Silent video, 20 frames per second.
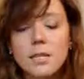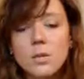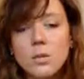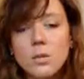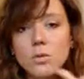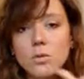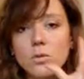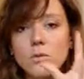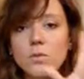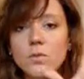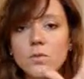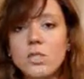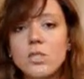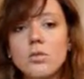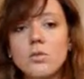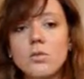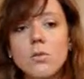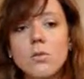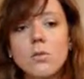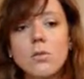it's also
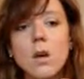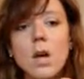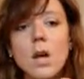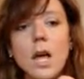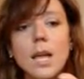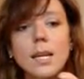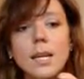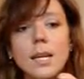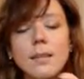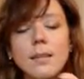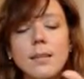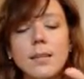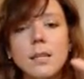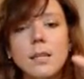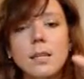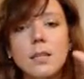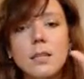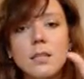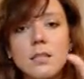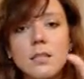visual, and I
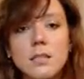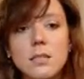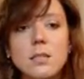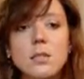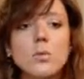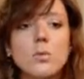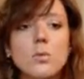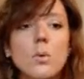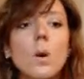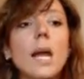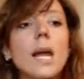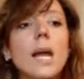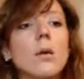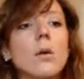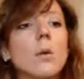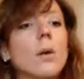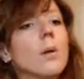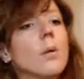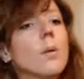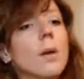think this is great,
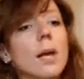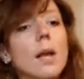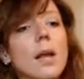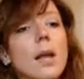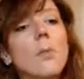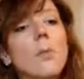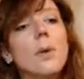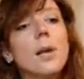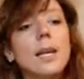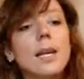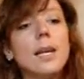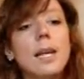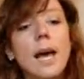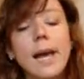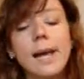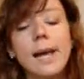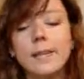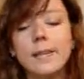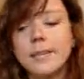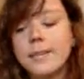great, great. I really
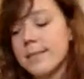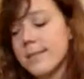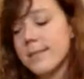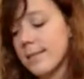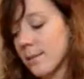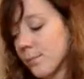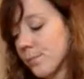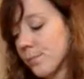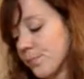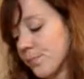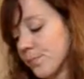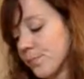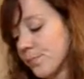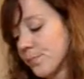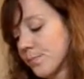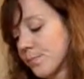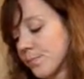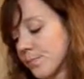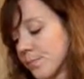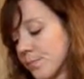like this design.
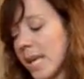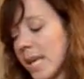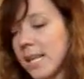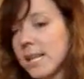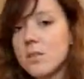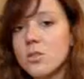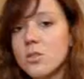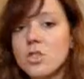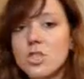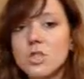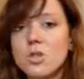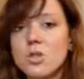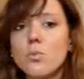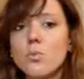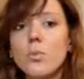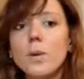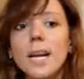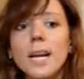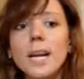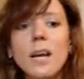And it's just
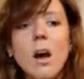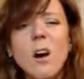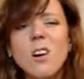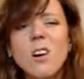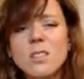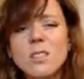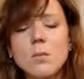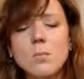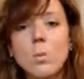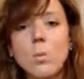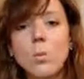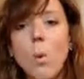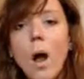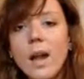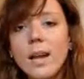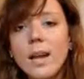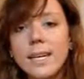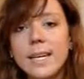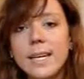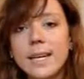really awesome
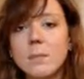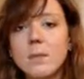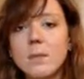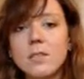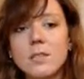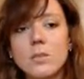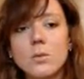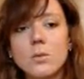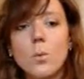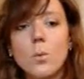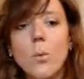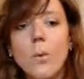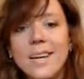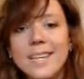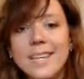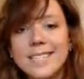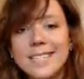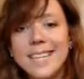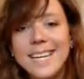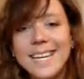quality. I mean, it's
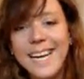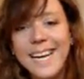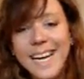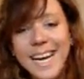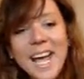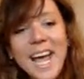crazy.